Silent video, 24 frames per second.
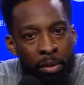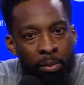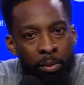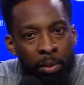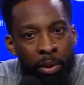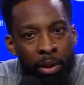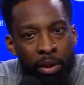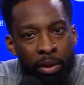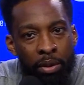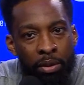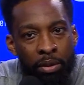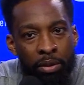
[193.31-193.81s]

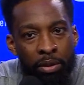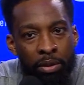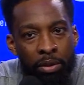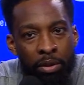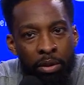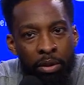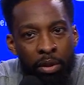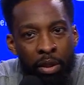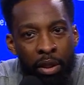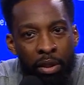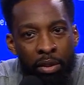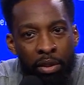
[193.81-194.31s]
But
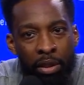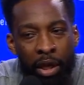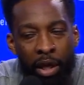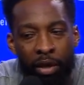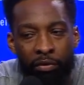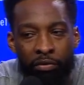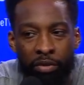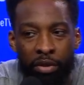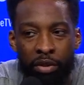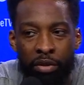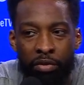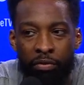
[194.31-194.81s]
you know, I think I
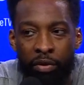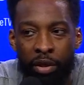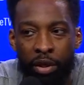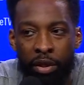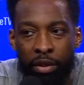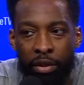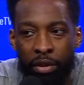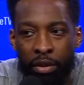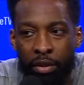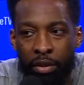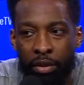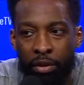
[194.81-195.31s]
have a good
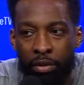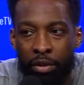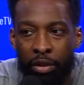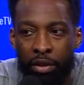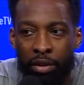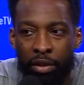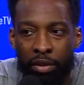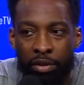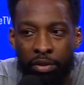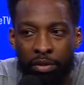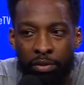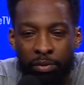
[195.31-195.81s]
record
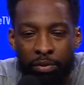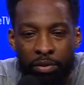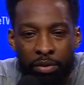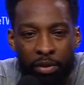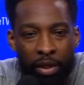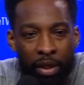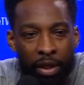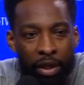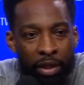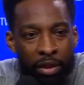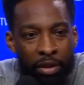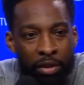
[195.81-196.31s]
against him, so
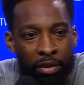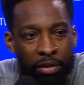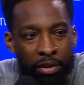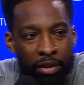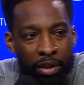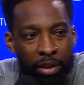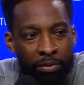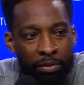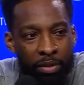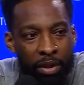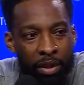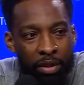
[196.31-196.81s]
I got to
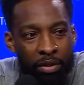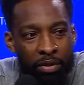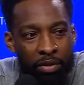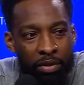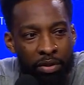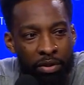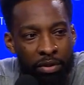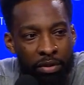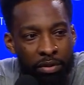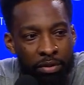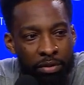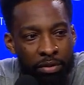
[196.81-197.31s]
keep that going.